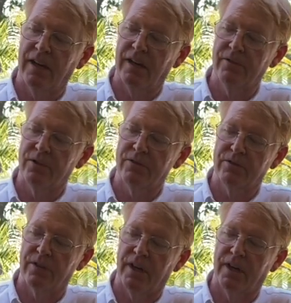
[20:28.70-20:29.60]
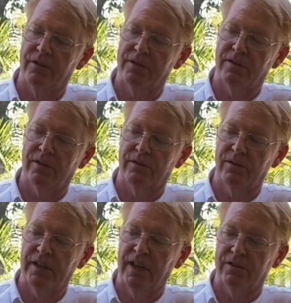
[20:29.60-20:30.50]
there's these, you
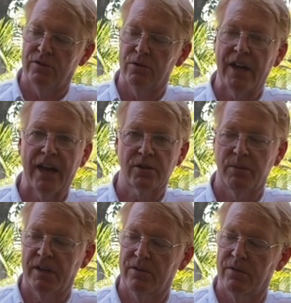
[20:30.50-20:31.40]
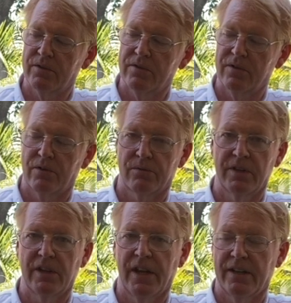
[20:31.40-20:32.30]
can get 2 aspects. So this is a
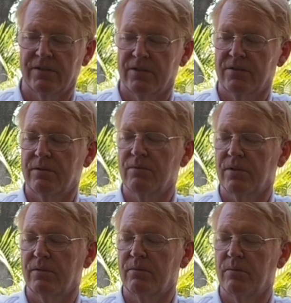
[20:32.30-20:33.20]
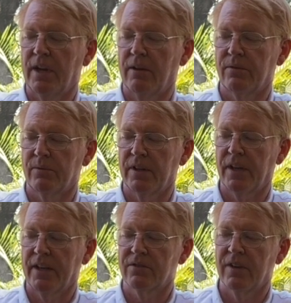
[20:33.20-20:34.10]
3-light system, so we have 3
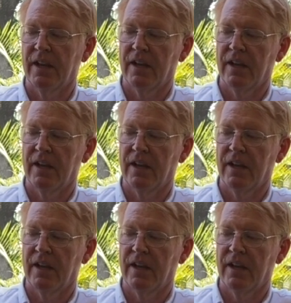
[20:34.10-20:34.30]
lights.